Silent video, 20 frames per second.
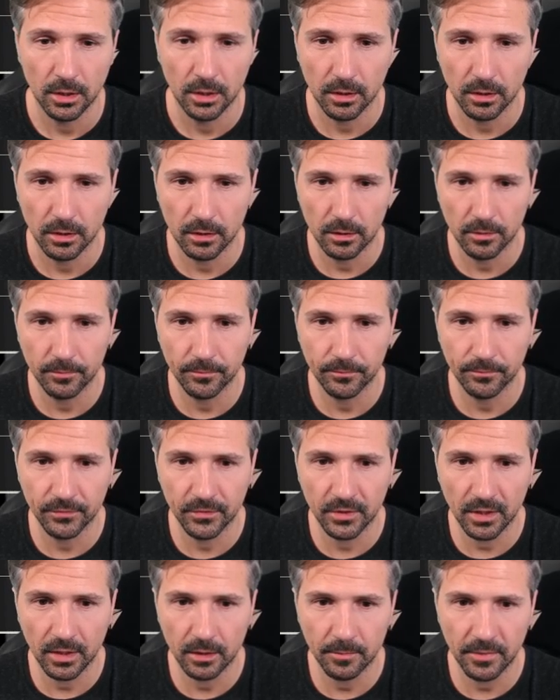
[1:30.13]

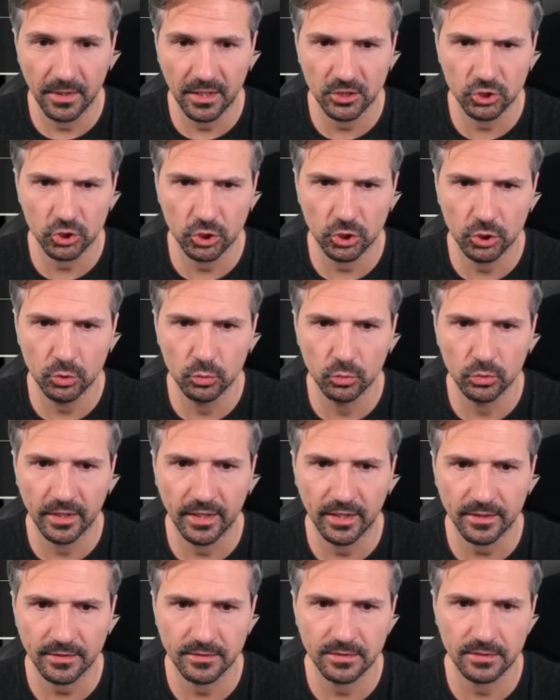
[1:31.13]
The enemy HQ
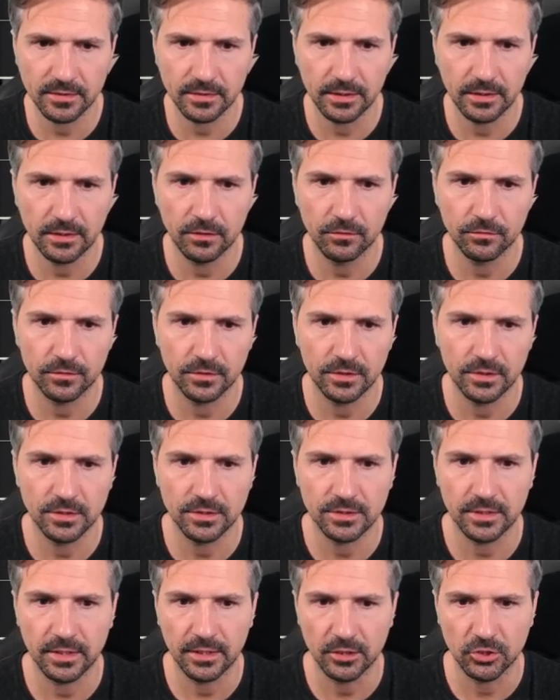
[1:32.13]
gets, if
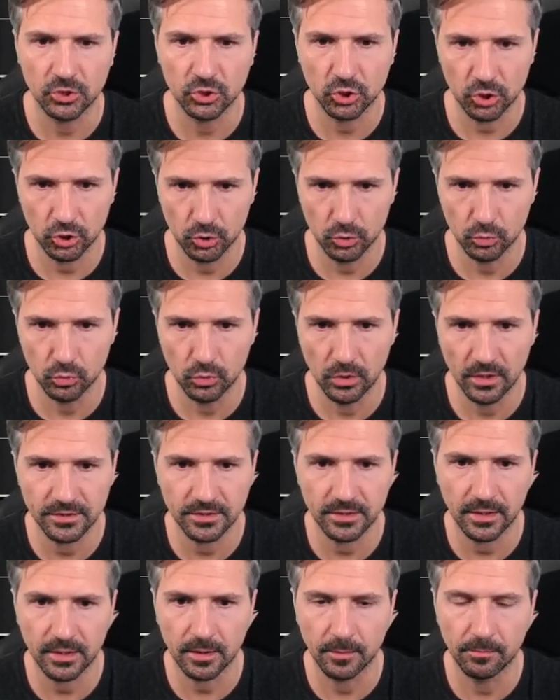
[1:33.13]
this HQ has
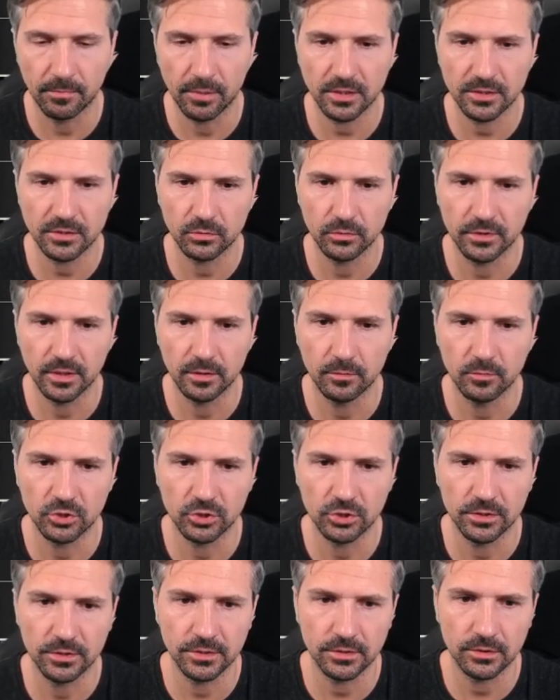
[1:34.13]
taken +3
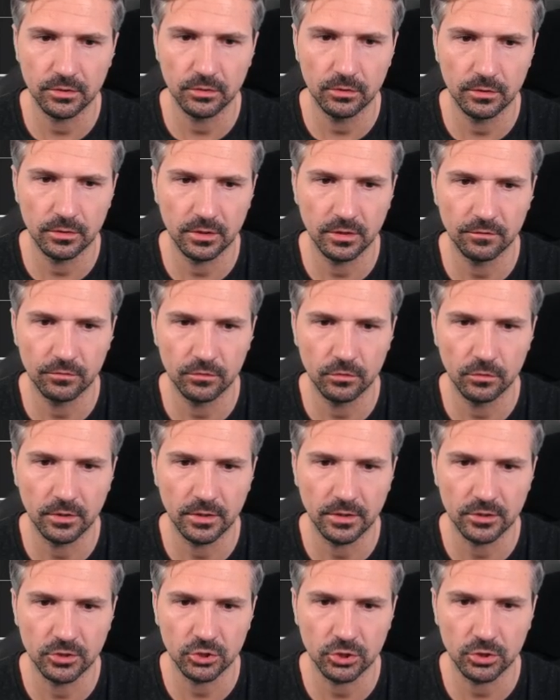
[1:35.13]
damage this turn, give your
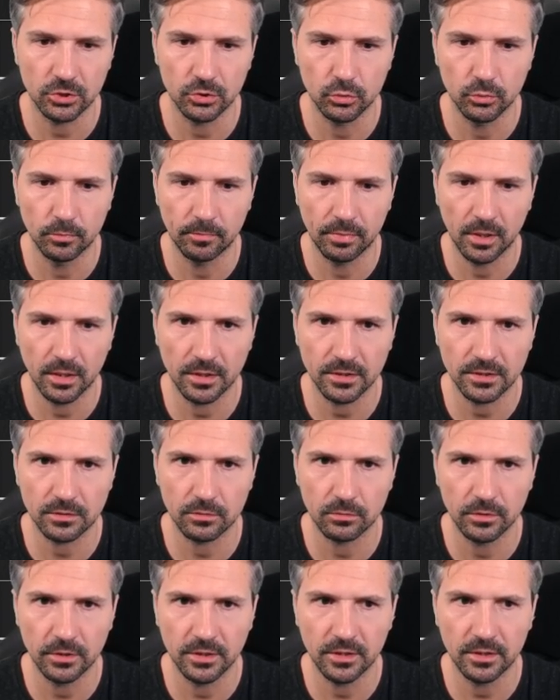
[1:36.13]
HQ
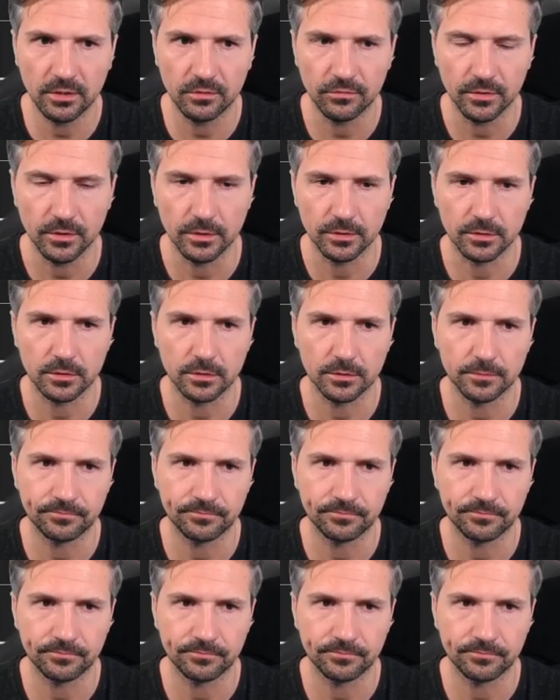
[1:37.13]
+3 defense.